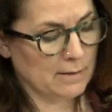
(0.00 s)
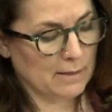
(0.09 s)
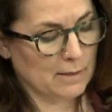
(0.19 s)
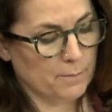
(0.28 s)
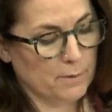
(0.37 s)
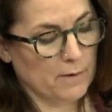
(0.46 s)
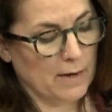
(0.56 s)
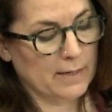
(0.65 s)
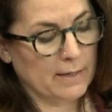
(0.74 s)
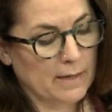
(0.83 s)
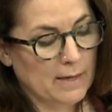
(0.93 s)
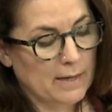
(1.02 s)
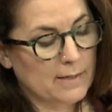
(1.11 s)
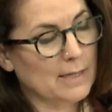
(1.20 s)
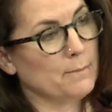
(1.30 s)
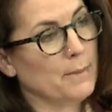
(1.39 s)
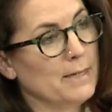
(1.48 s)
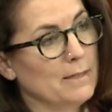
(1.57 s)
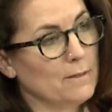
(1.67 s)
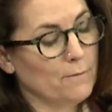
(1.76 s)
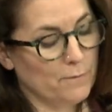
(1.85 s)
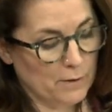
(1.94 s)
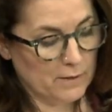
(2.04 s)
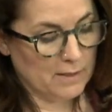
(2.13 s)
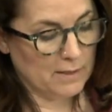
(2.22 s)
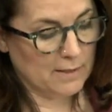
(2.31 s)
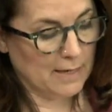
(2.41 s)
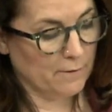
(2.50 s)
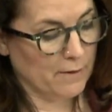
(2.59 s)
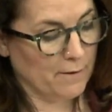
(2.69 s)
into providing Tasmania's first State of the